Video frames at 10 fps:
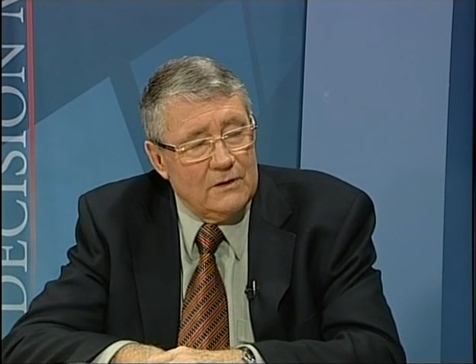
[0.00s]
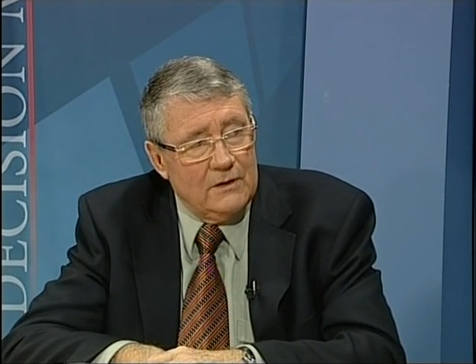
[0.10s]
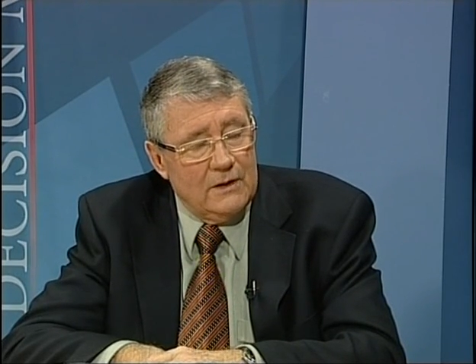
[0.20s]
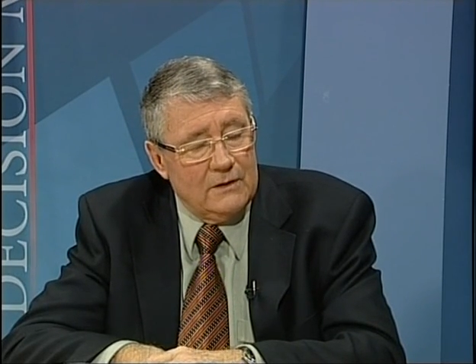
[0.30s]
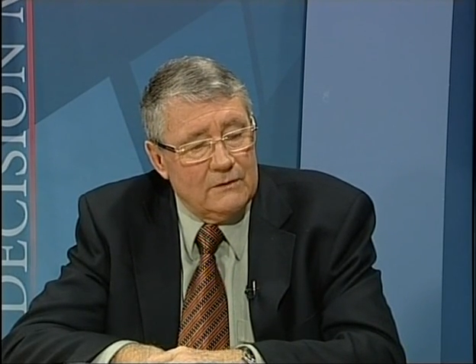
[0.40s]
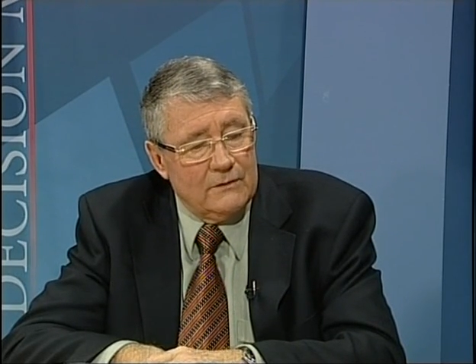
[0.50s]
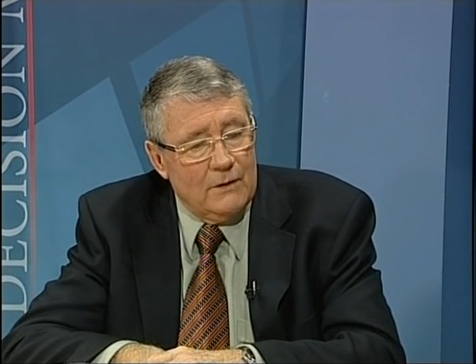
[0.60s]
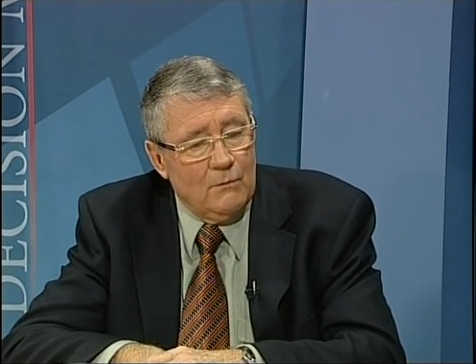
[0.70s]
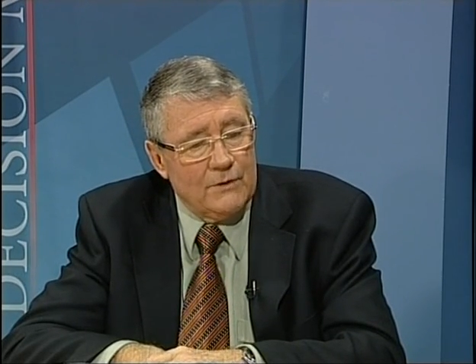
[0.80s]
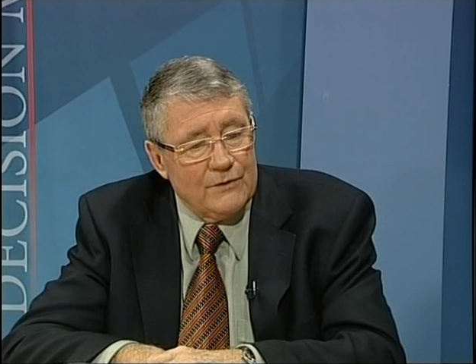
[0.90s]
and
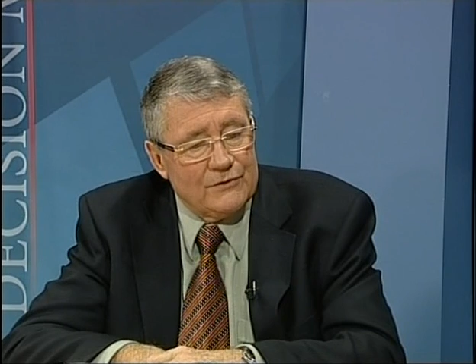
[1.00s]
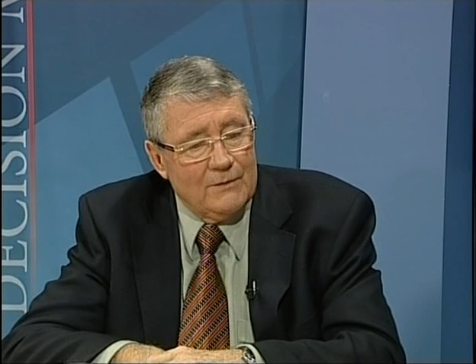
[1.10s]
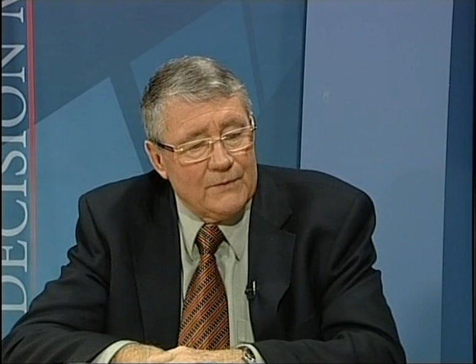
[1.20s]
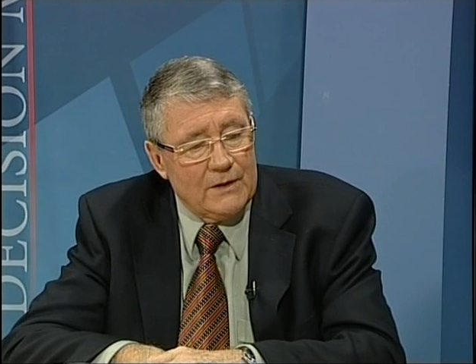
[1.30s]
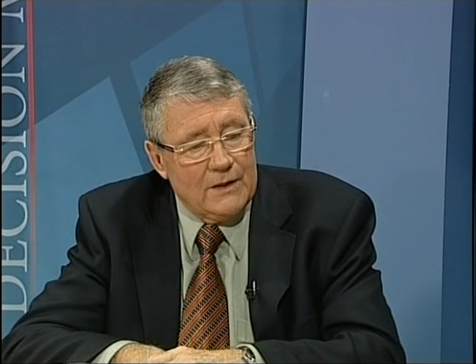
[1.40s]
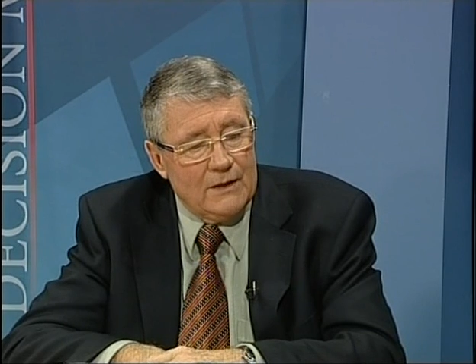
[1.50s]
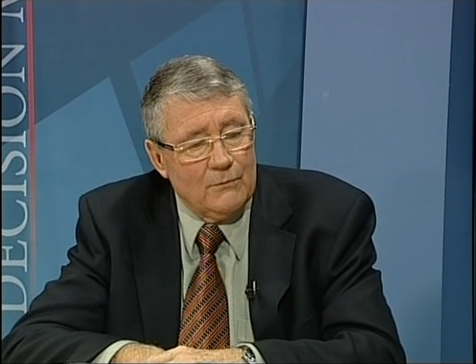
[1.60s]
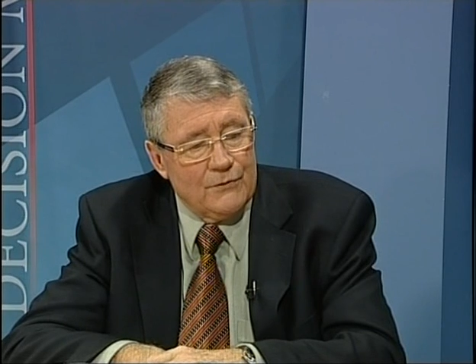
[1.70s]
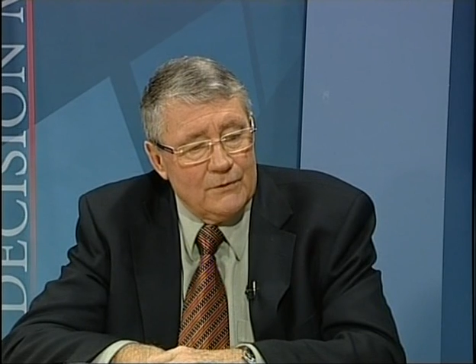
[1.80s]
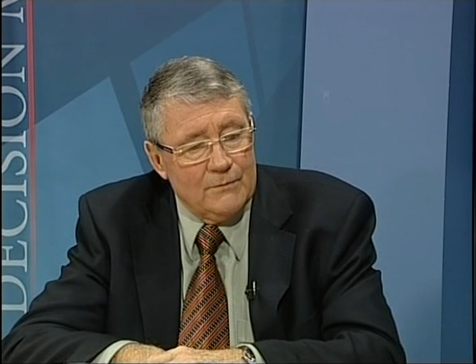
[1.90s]
they wanted something done
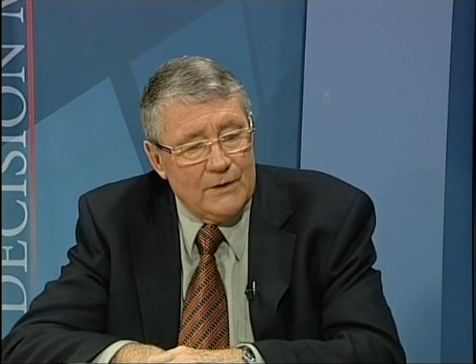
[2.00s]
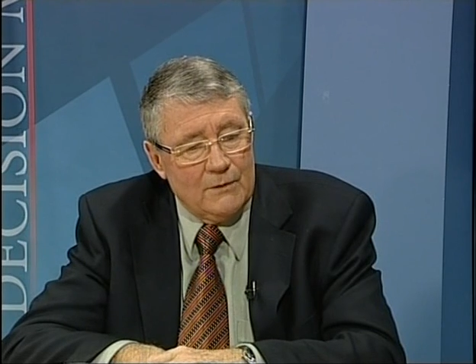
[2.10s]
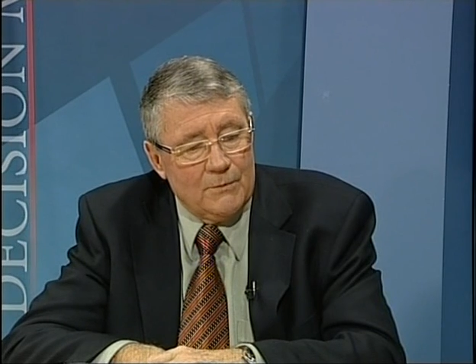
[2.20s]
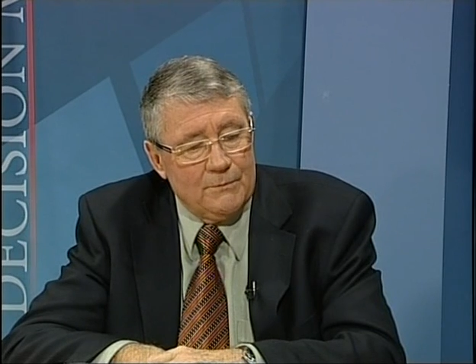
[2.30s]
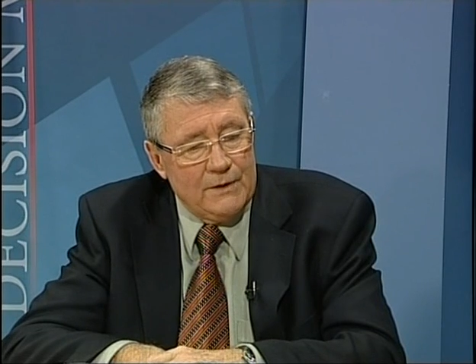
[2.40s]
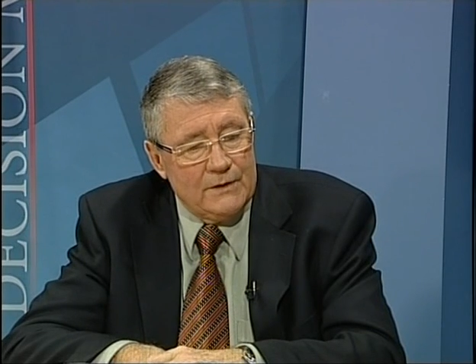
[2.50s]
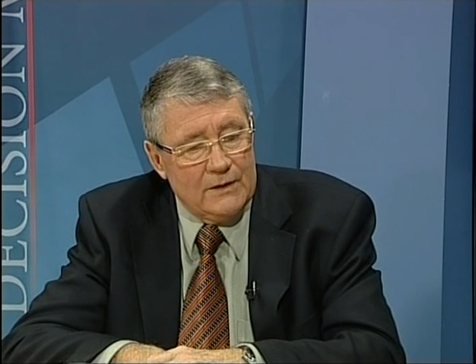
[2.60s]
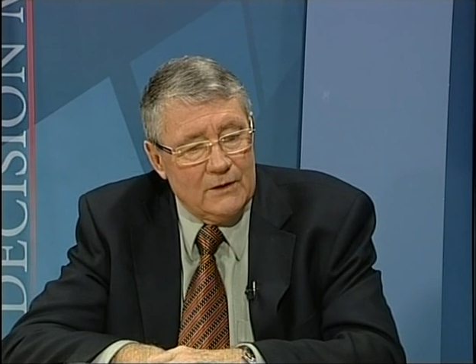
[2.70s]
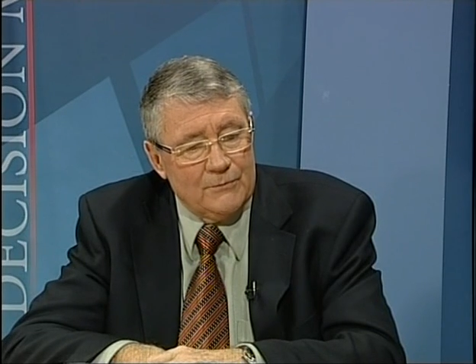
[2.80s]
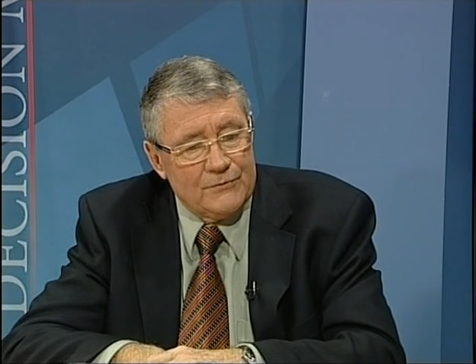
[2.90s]
with them, and they were prepared prepared
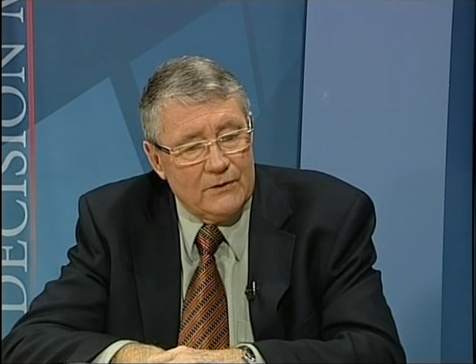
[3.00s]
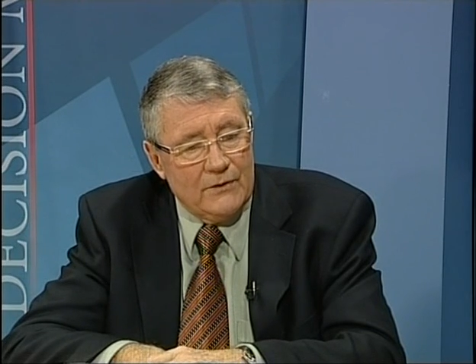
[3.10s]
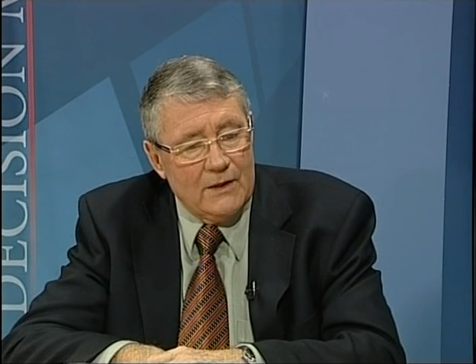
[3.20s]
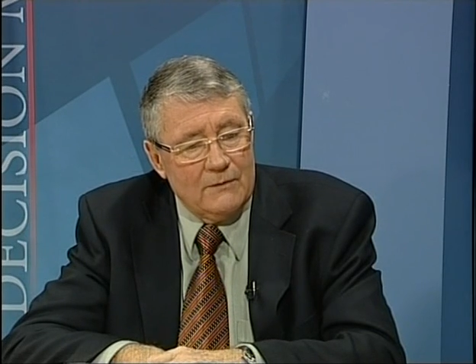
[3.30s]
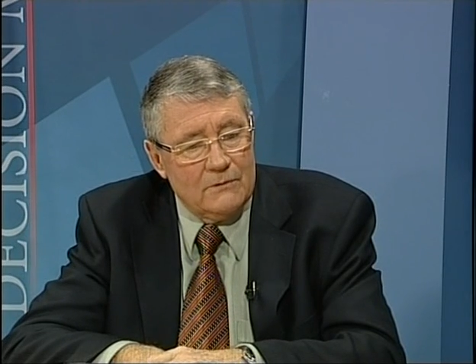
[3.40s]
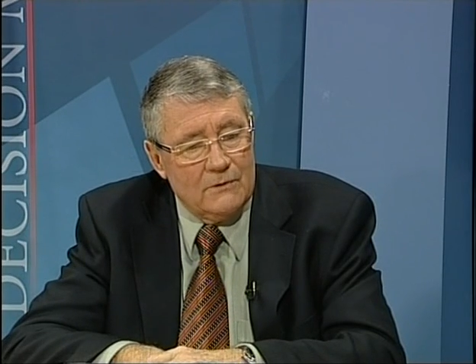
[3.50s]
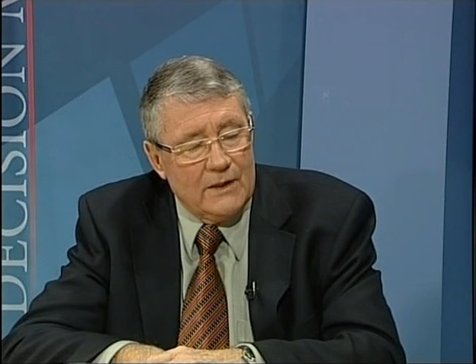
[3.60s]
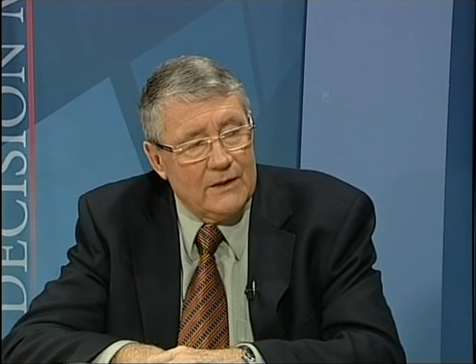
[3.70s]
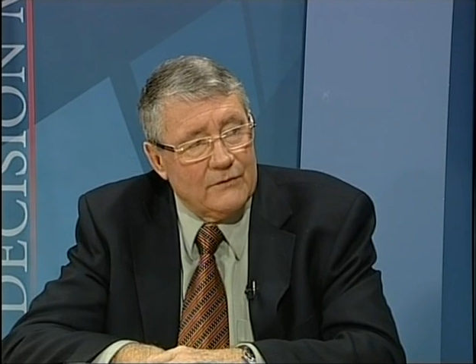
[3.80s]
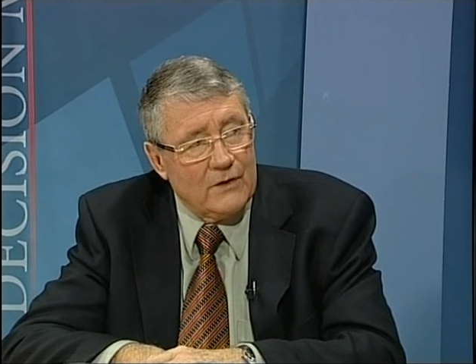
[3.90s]
to help, so they
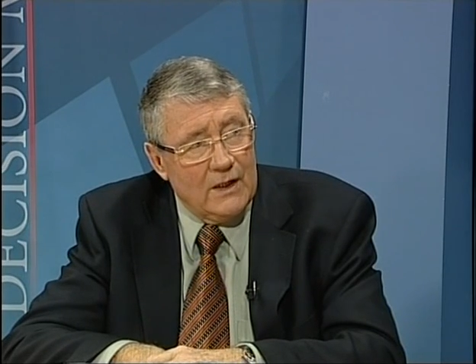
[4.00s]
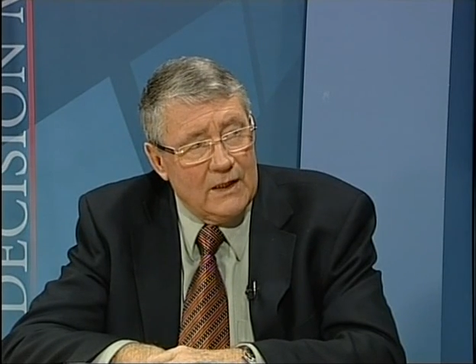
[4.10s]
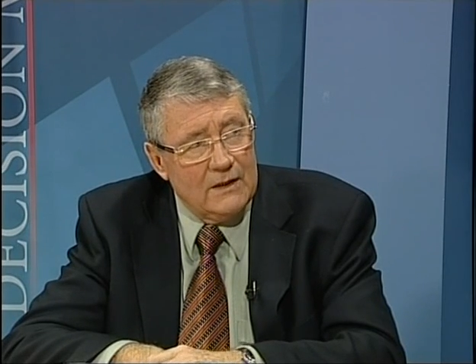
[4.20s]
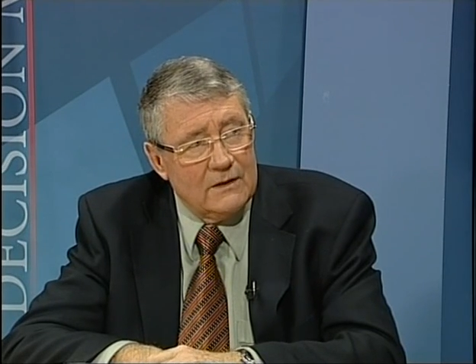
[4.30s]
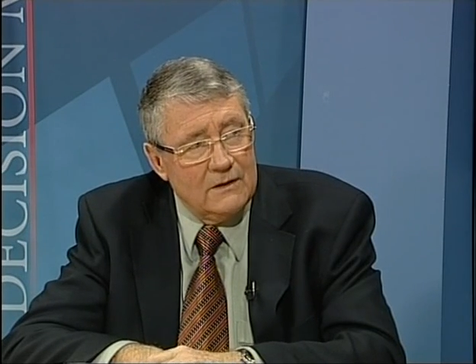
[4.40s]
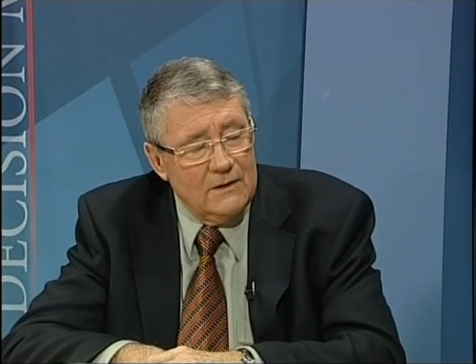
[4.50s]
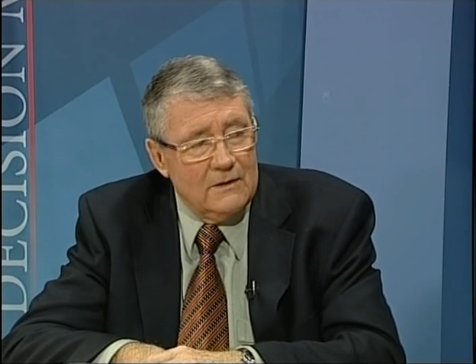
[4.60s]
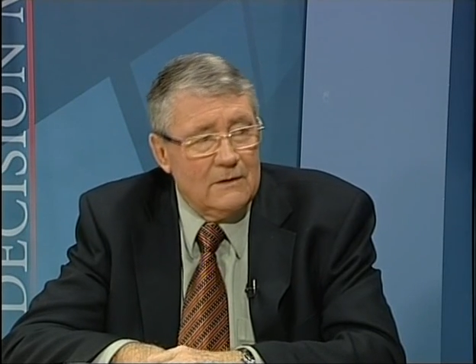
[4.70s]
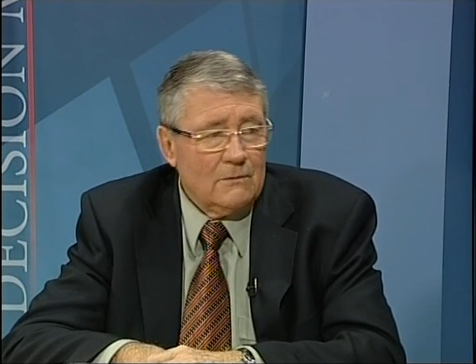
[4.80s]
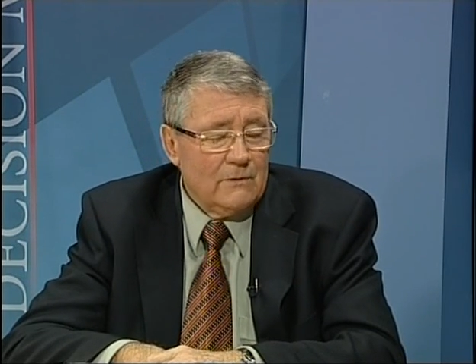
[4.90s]
donated the land.
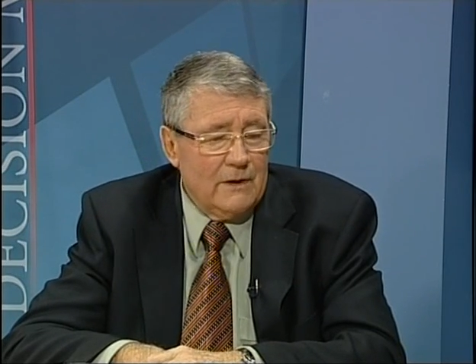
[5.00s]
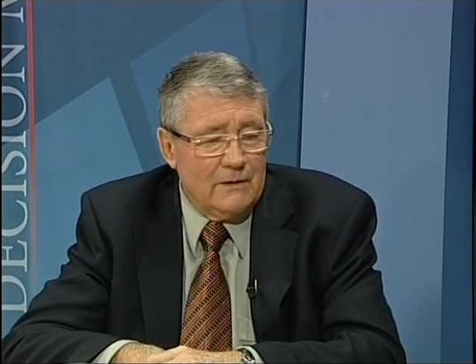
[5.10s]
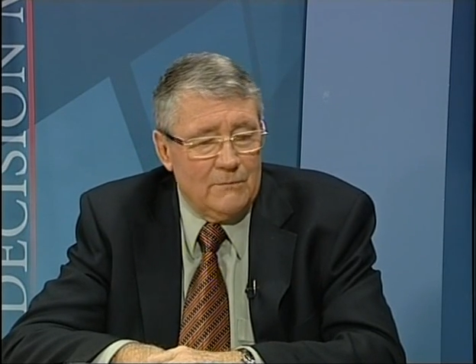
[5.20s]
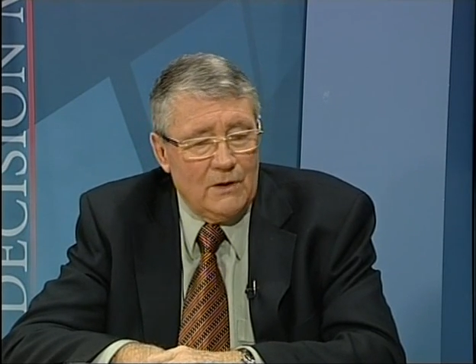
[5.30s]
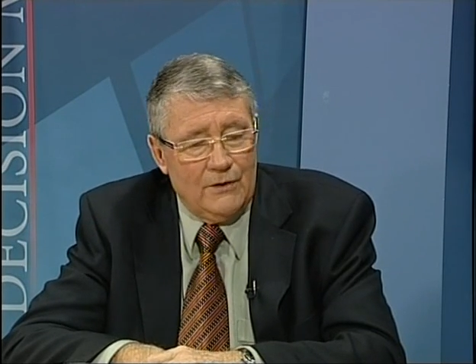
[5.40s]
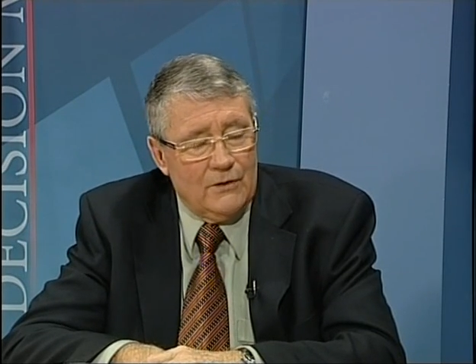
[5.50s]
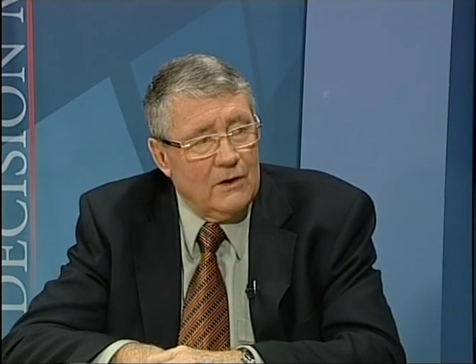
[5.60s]
We had $1 million